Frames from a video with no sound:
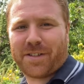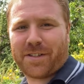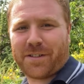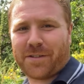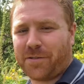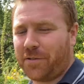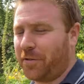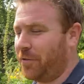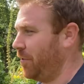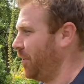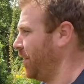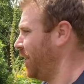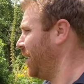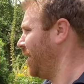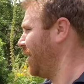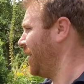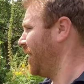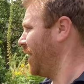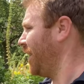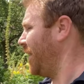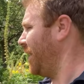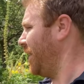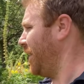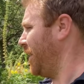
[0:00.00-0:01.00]
tall.
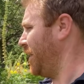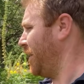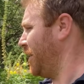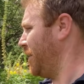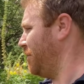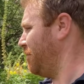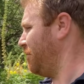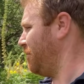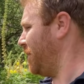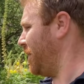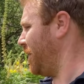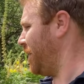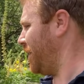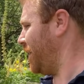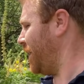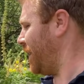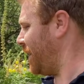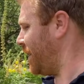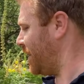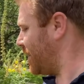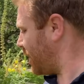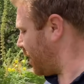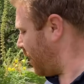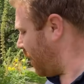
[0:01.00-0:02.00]
And
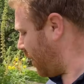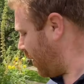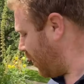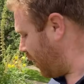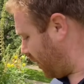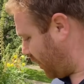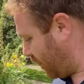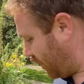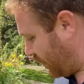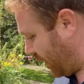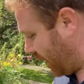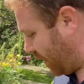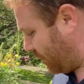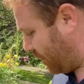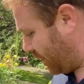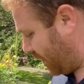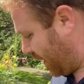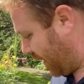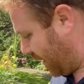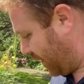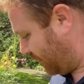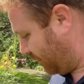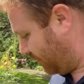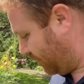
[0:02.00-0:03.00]
these are great
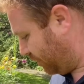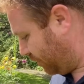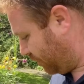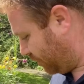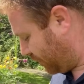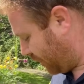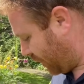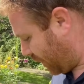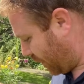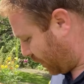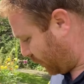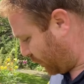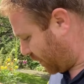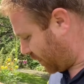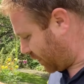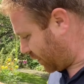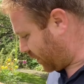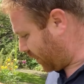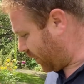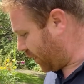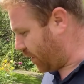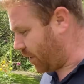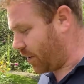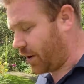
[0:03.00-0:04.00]
mullein,
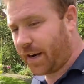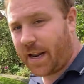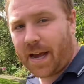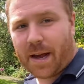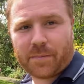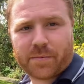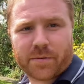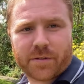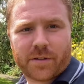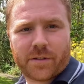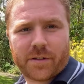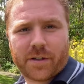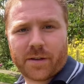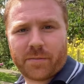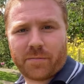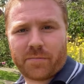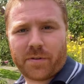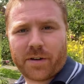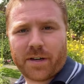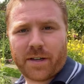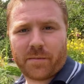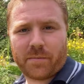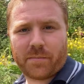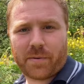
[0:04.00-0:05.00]
which are an absolutely
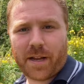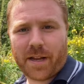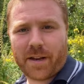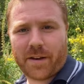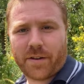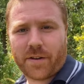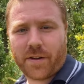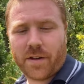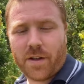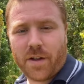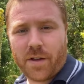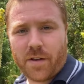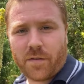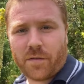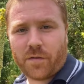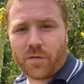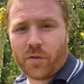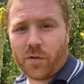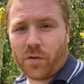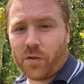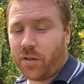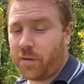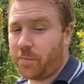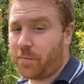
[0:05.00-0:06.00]
brilliant plant
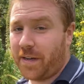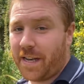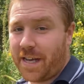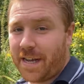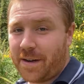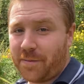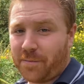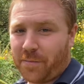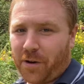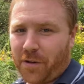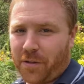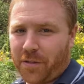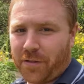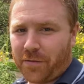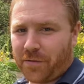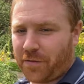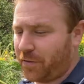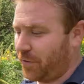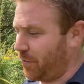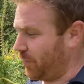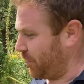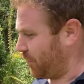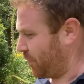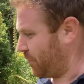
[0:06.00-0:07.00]
for the mullein moth, of
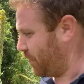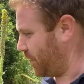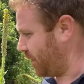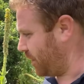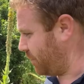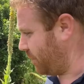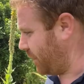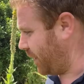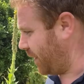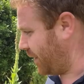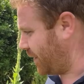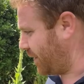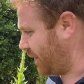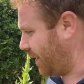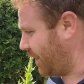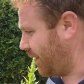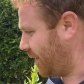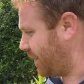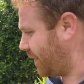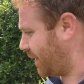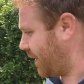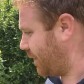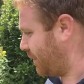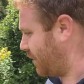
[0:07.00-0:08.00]
course, which makes
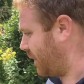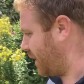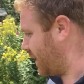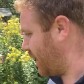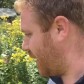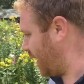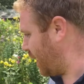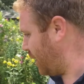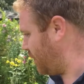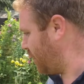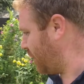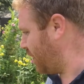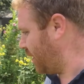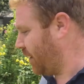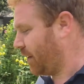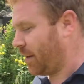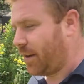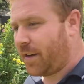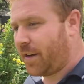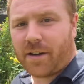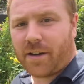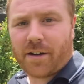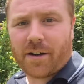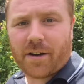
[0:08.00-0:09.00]
sense given its name.
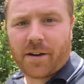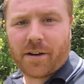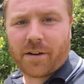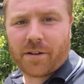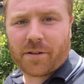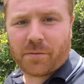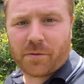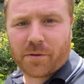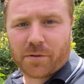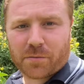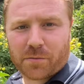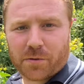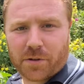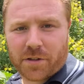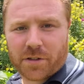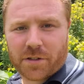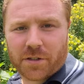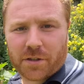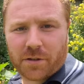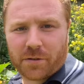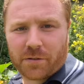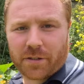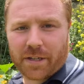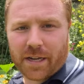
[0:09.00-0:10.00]
There was one or
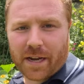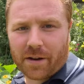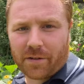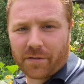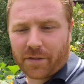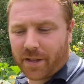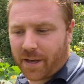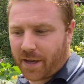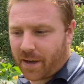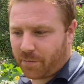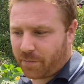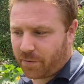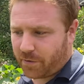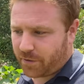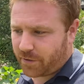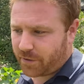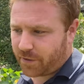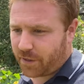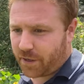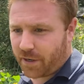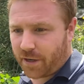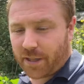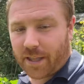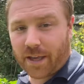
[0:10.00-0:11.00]
two down there, but
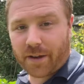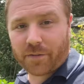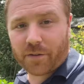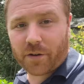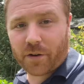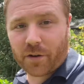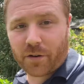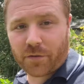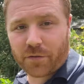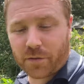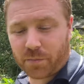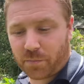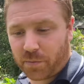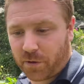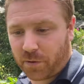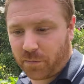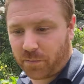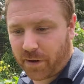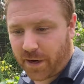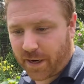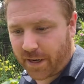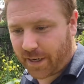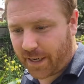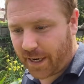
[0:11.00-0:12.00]
they've gone off to
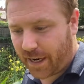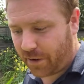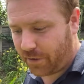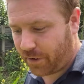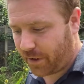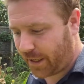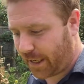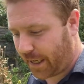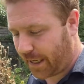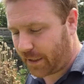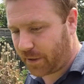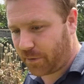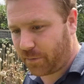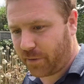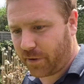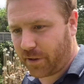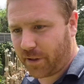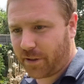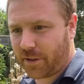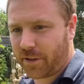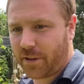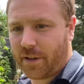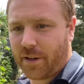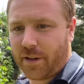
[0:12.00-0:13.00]
pupate now, the
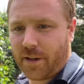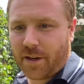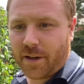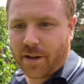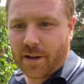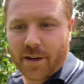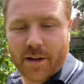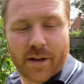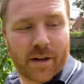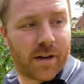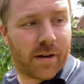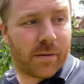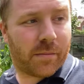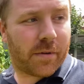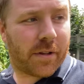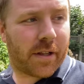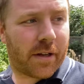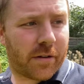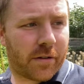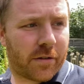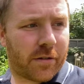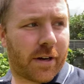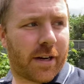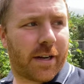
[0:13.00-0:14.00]
caterpillars, but
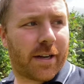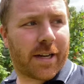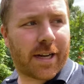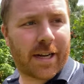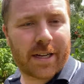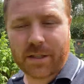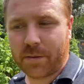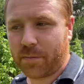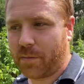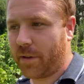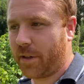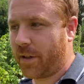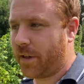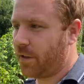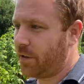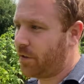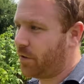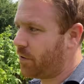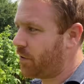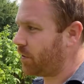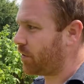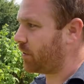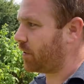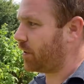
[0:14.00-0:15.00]
they're a great caterpillar and
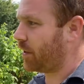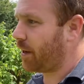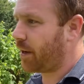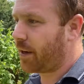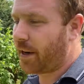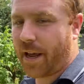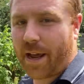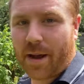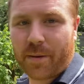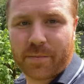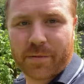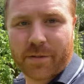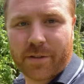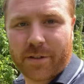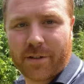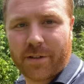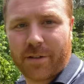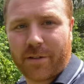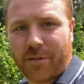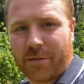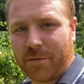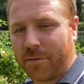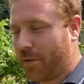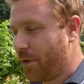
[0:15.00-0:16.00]
just an
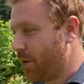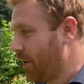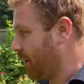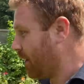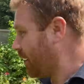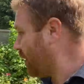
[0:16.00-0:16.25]
absolute